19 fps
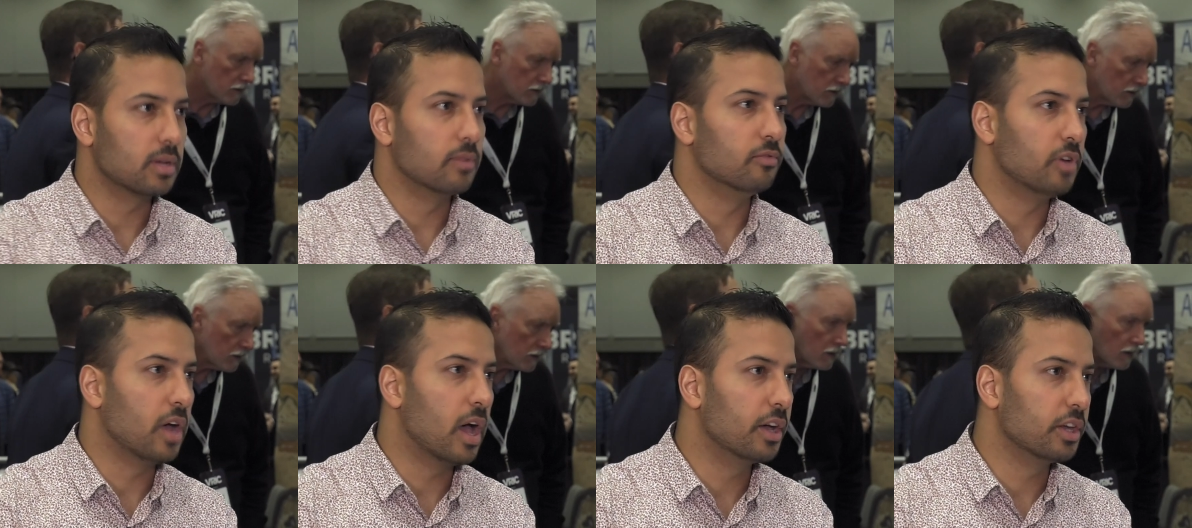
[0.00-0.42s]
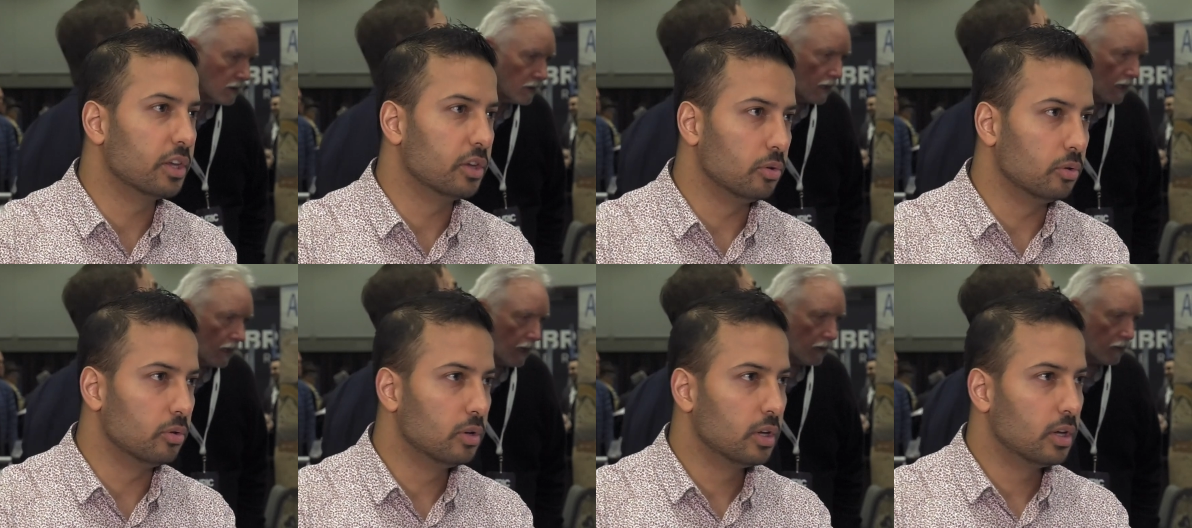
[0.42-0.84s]
Speaker 1: some
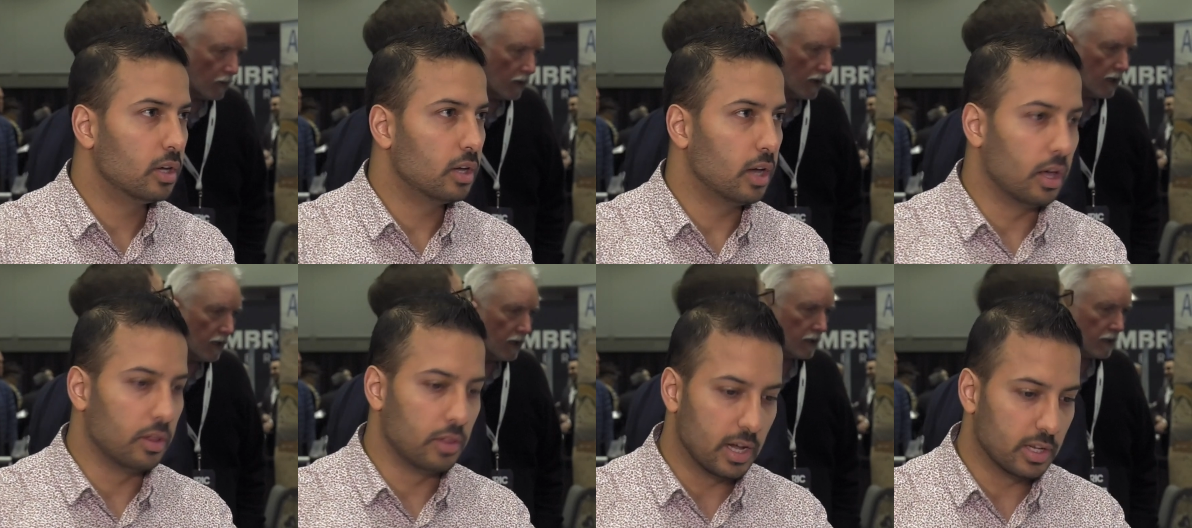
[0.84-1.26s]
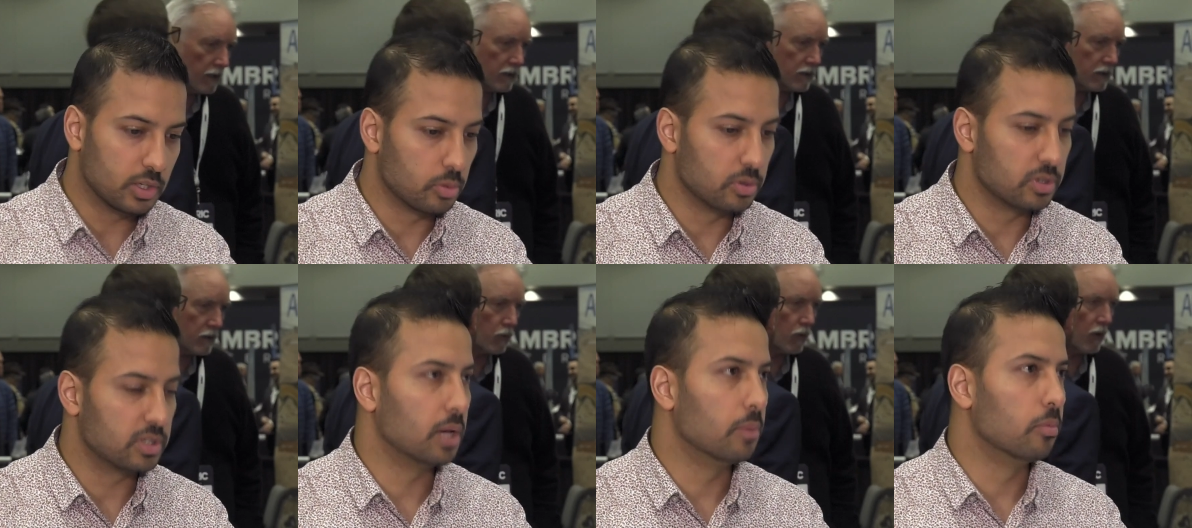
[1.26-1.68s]
value, yeah. and that's
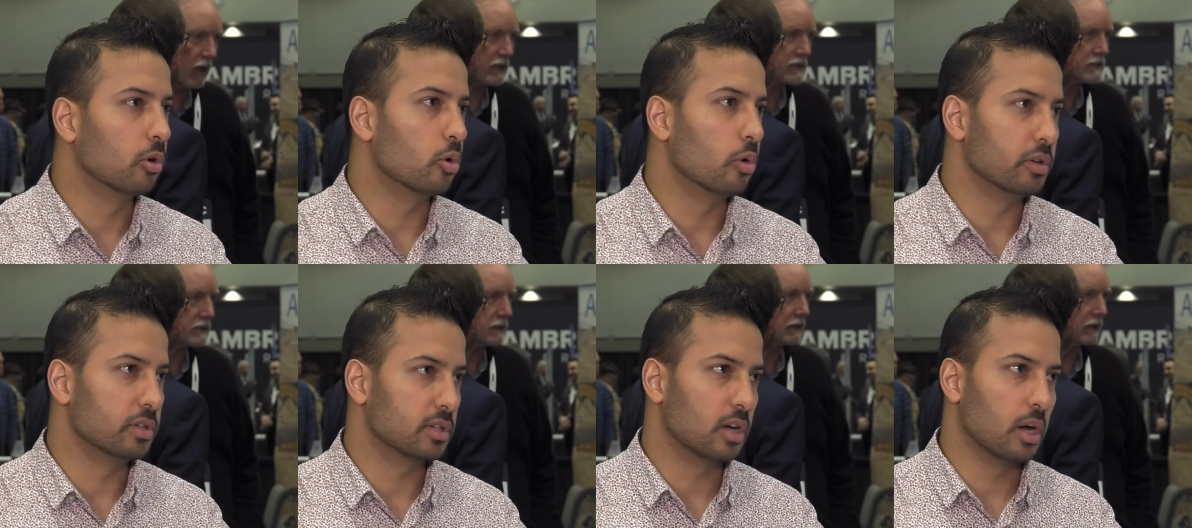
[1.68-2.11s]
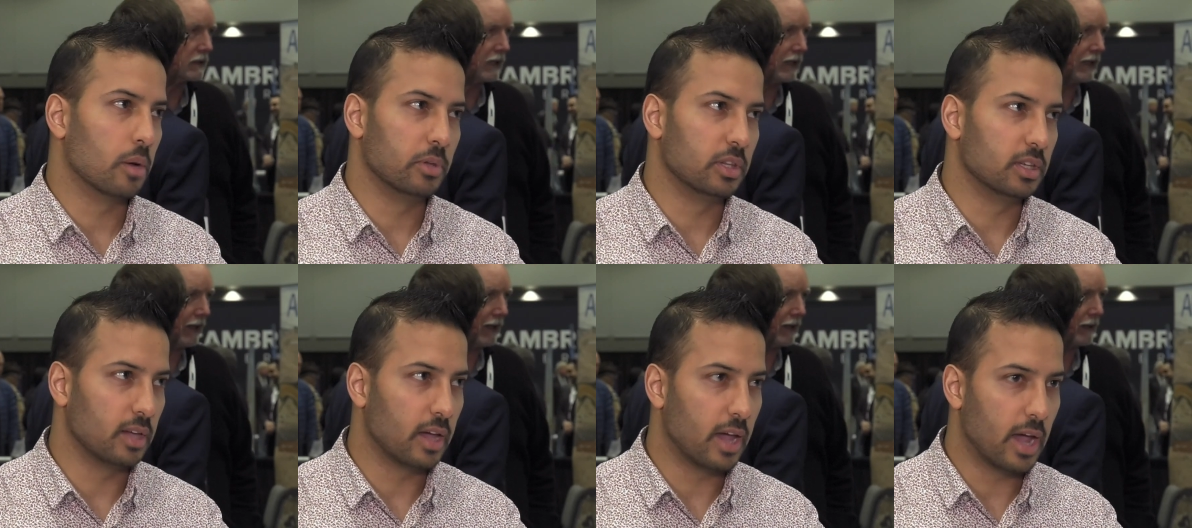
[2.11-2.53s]
where stablecoins come,
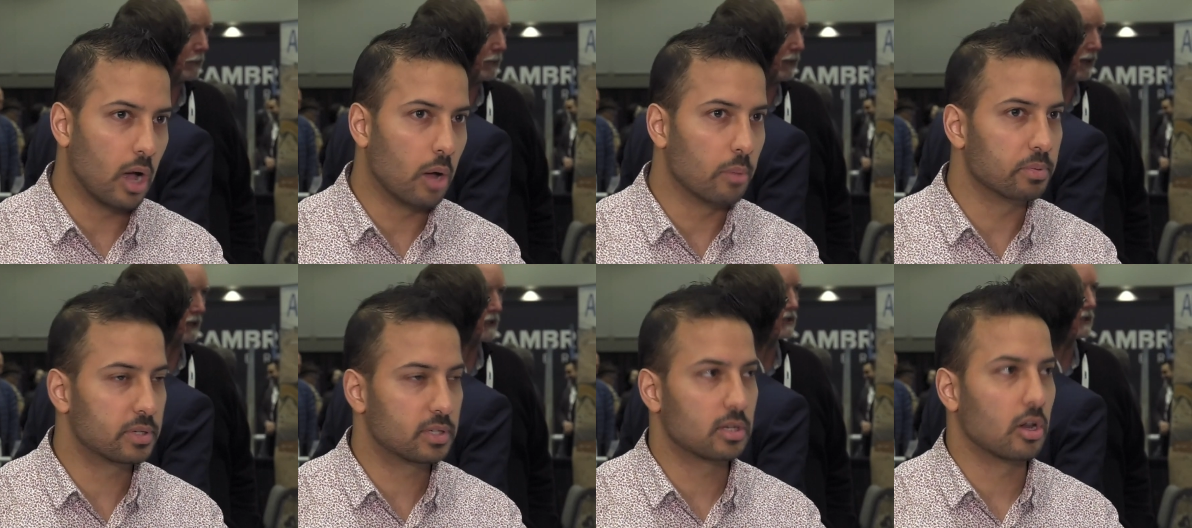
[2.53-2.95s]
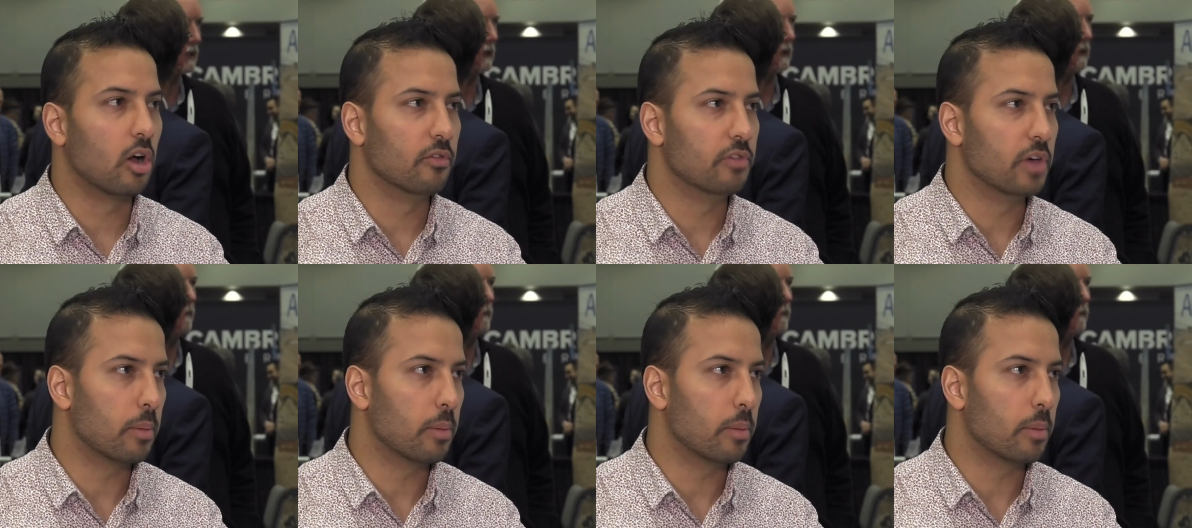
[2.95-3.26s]
and it helps solve